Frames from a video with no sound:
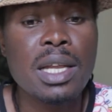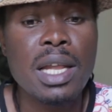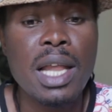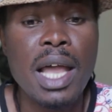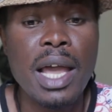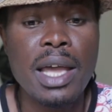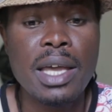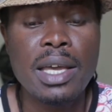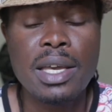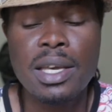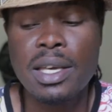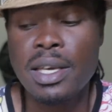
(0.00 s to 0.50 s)

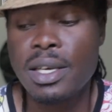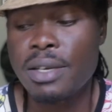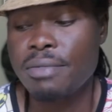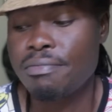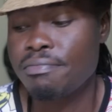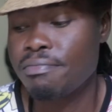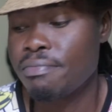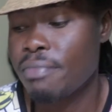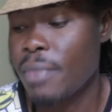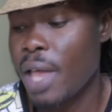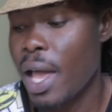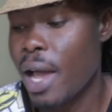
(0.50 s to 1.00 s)
like
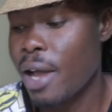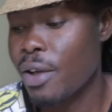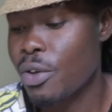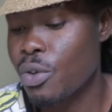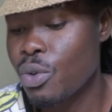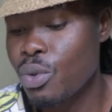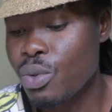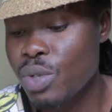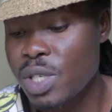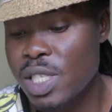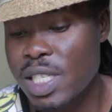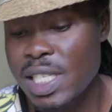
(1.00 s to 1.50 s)
a
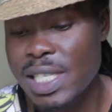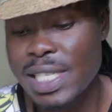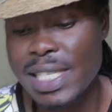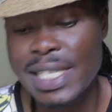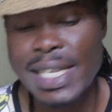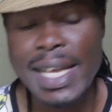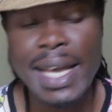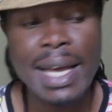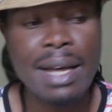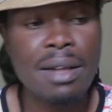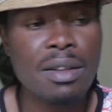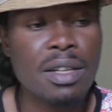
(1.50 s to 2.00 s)
good
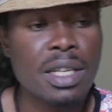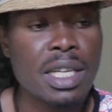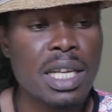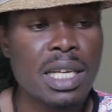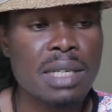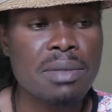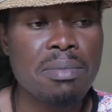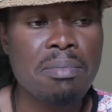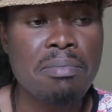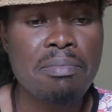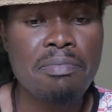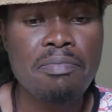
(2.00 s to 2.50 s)
cell
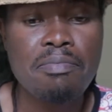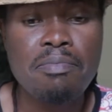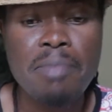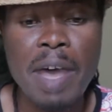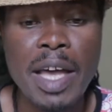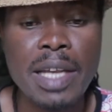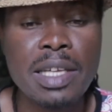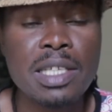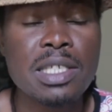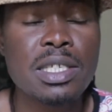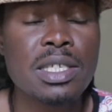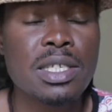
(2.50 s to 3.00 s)
that
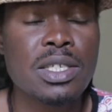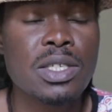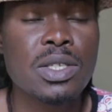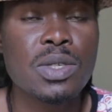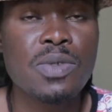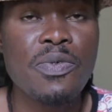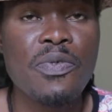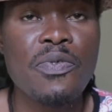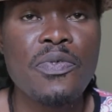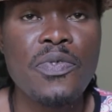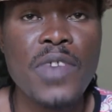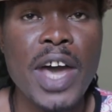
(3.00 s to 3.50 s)
manages
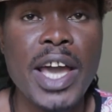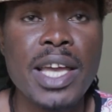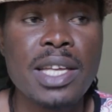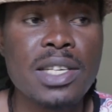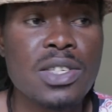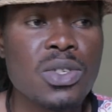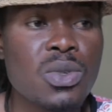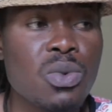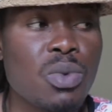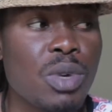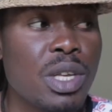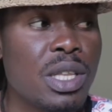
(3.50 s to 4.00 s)
to
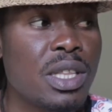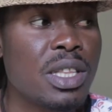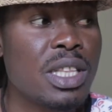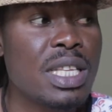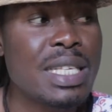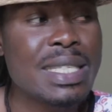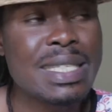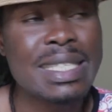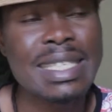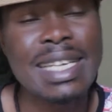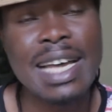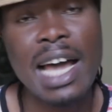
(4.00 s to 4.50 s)
fight with
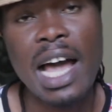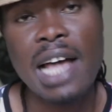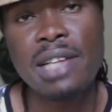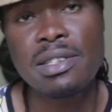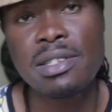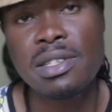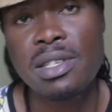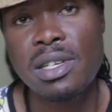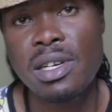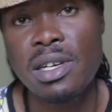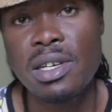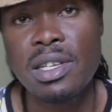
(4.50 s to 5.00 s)
this
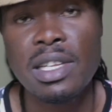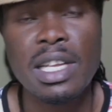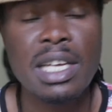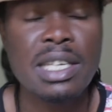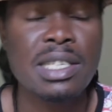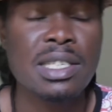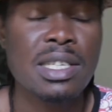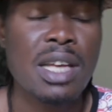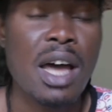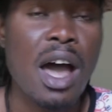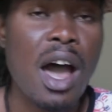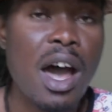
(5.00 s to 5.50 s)
cancer
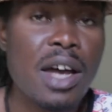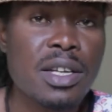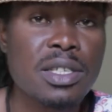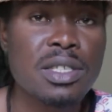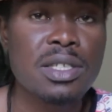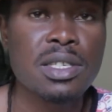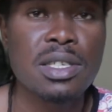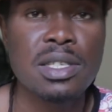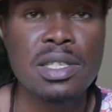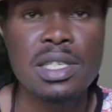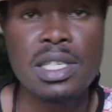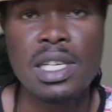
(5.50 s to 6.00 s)
that
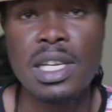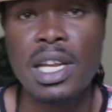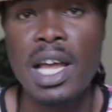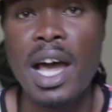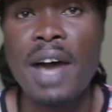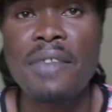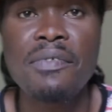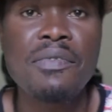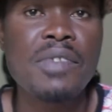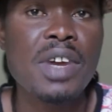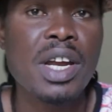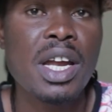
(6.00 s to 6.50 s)
hurts us in
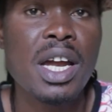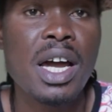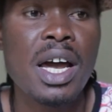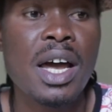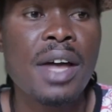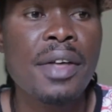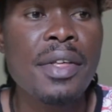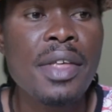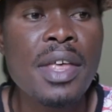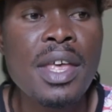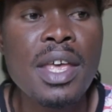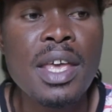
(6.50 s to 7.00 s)
Africa,
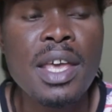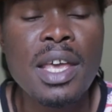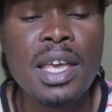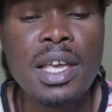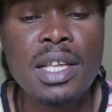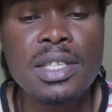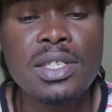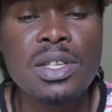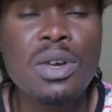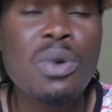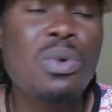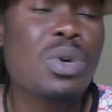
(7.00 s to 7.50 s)

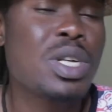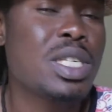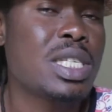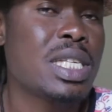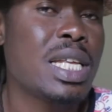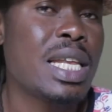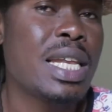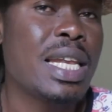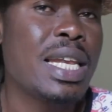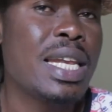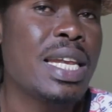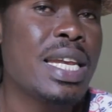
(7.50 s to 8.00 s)
it's always
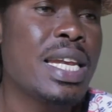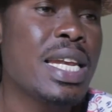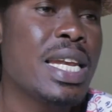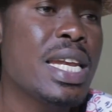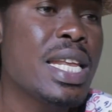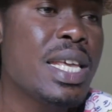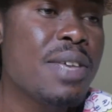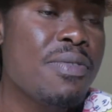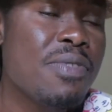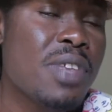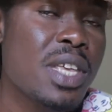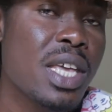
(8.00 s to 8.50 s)

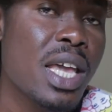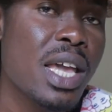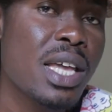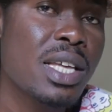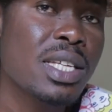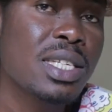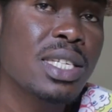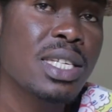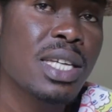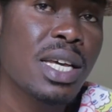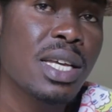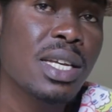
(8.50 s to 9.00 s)

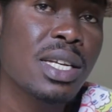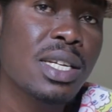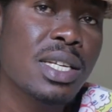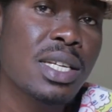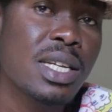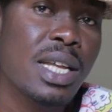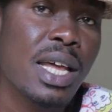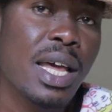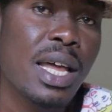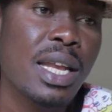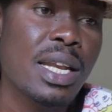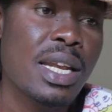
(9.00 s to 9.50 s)
alleviated,
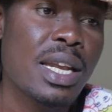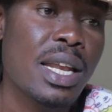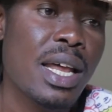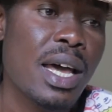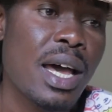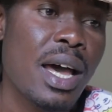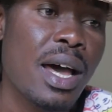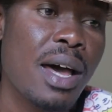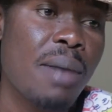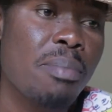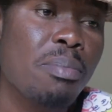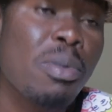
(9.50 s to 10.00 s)
and
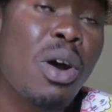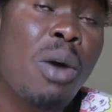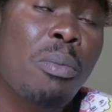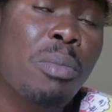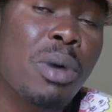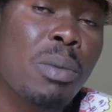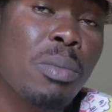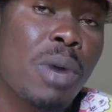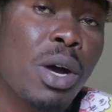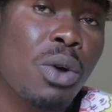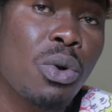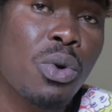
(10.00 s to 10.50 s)

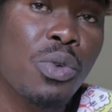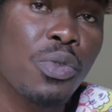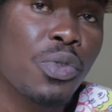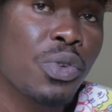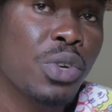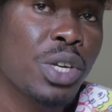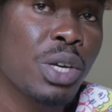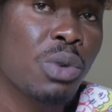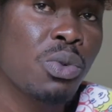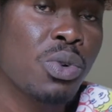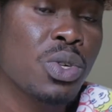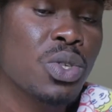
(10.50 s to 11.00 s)
Pombe
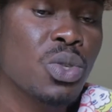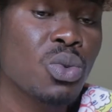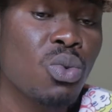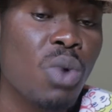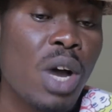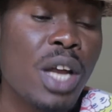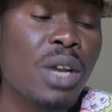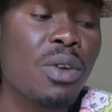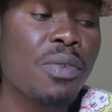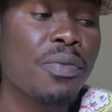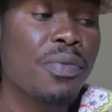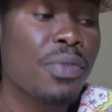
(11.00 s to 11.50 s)
Magufuli was
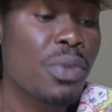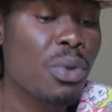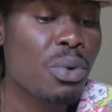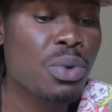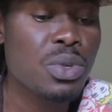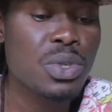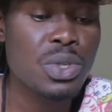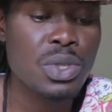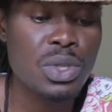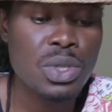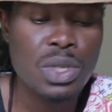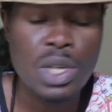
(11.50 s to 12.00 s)
one of
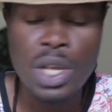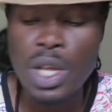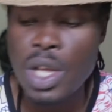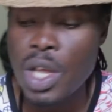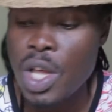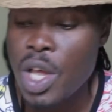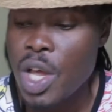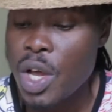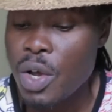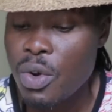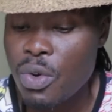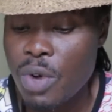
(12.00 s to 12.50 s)
those
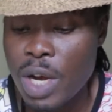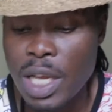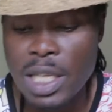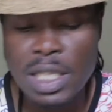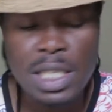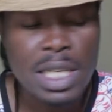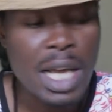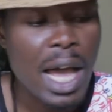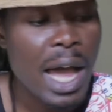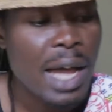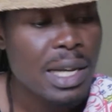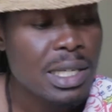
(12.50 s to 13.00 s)

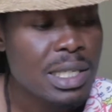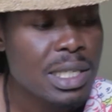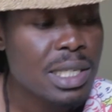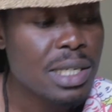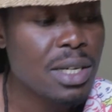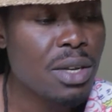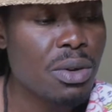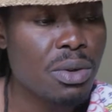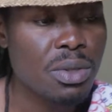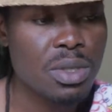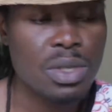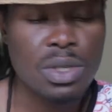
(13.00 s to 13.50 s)
great
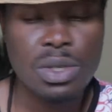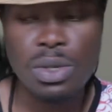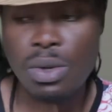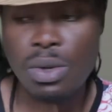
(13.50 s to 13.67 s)
antidotes